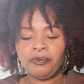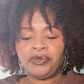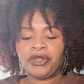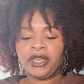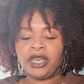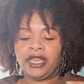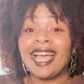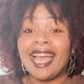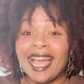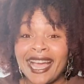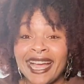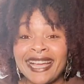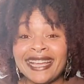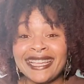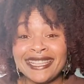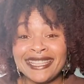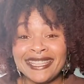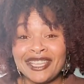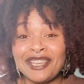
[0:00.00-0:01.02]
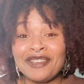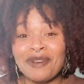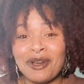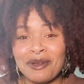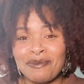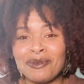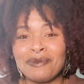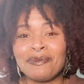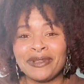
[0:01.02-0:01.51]
Now I can see why
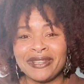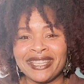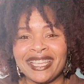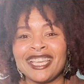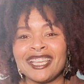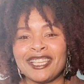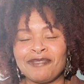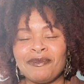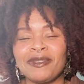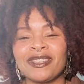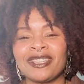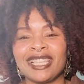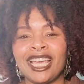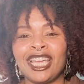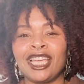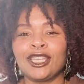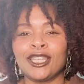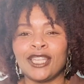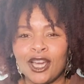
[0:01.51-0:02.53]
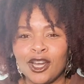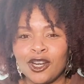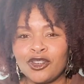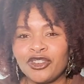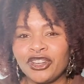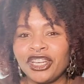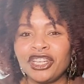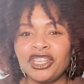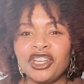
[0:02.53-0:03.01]
people say it smells like laundry
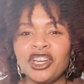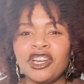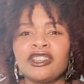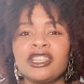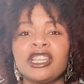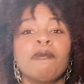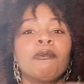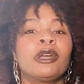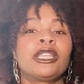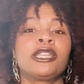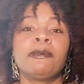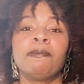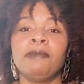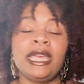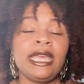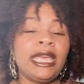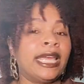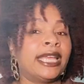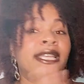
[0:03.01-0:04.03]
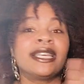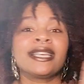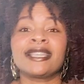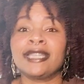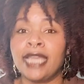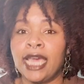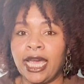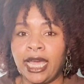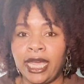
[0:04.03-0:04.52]
detergent, but to me it does
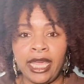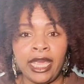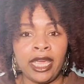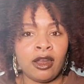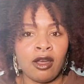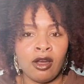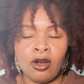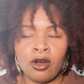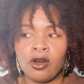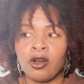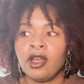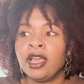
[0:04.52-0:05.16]
not at all.